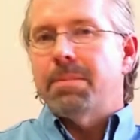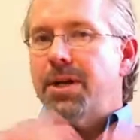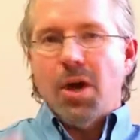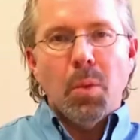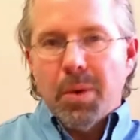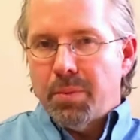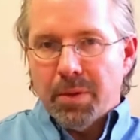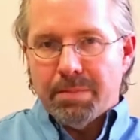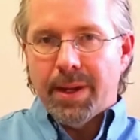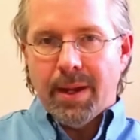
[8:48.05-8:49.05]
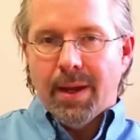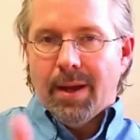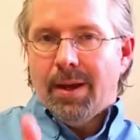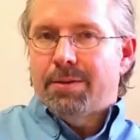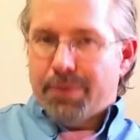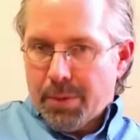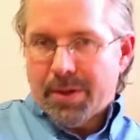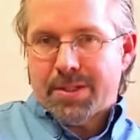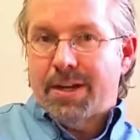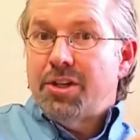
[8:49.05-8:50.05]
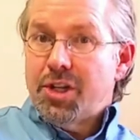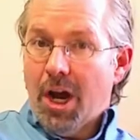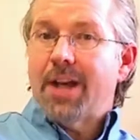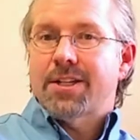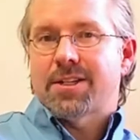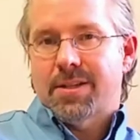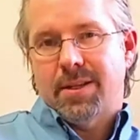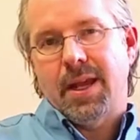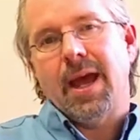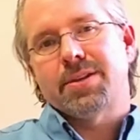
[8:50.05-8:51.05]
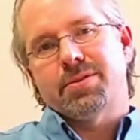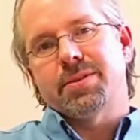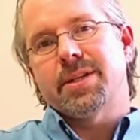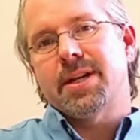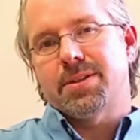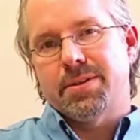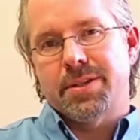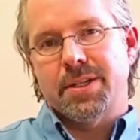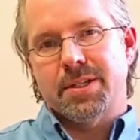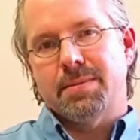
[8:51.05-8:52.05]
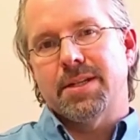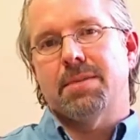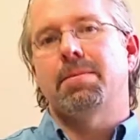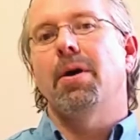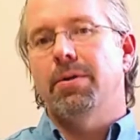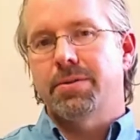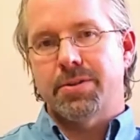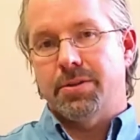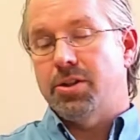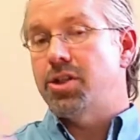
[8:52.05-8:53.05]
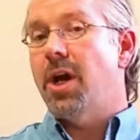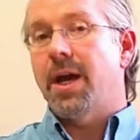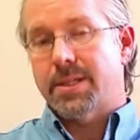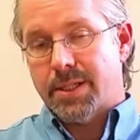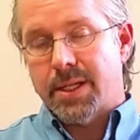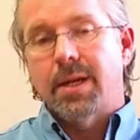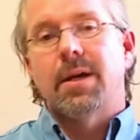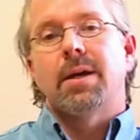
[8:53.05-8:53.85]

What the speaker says: but no one would be focused on just the gastrointestinal system as opposed to just